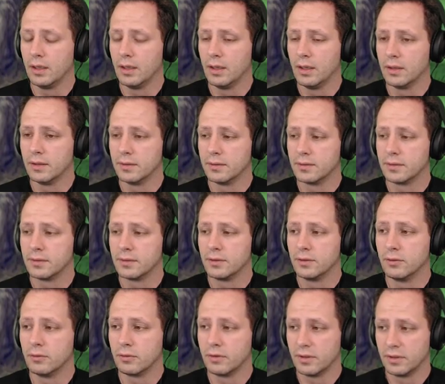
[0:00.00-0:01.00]
and
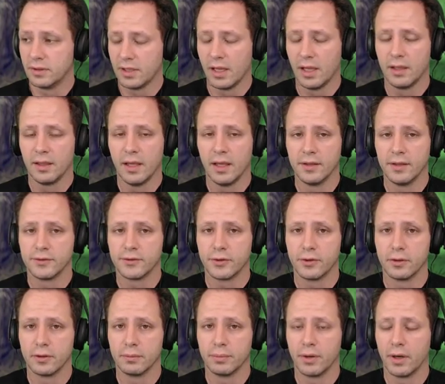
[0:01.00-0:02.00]
you'll get that
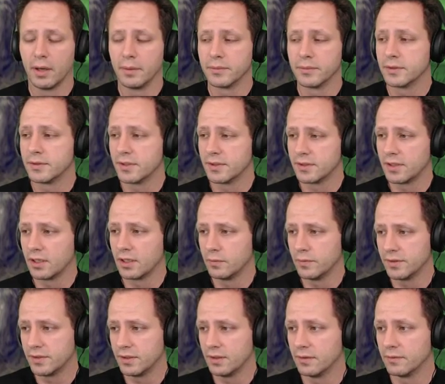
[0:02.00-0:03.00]
end turn prompt just
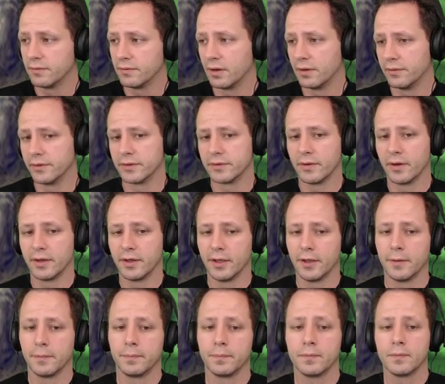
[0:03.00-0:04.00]
like we see in front of us
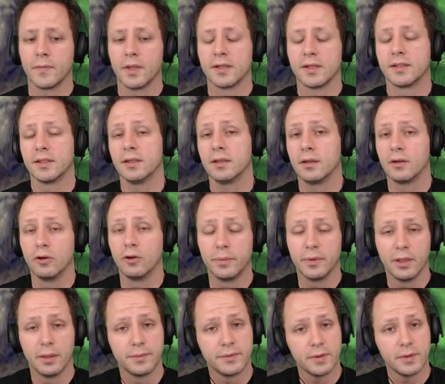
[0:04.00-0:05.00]
right now. That's it. I
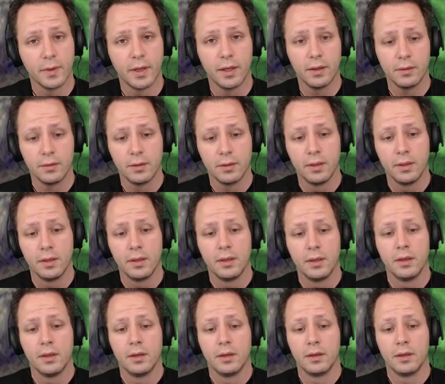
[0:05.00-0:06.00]
hope it helps you out
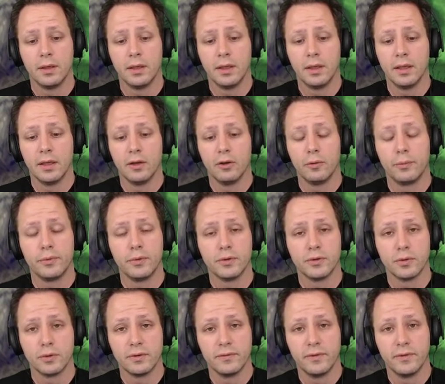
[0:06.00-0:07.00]
and I
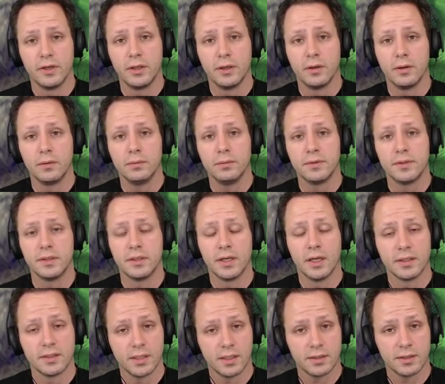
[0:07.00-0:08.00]
hope you enjoyed the video.
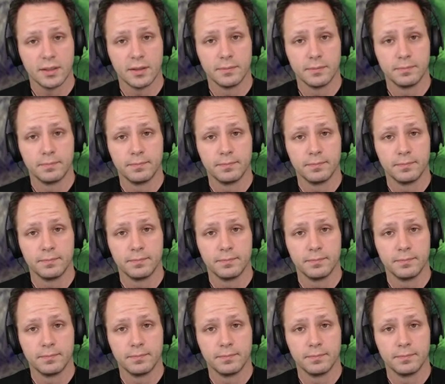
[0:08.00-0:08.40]
See you guys next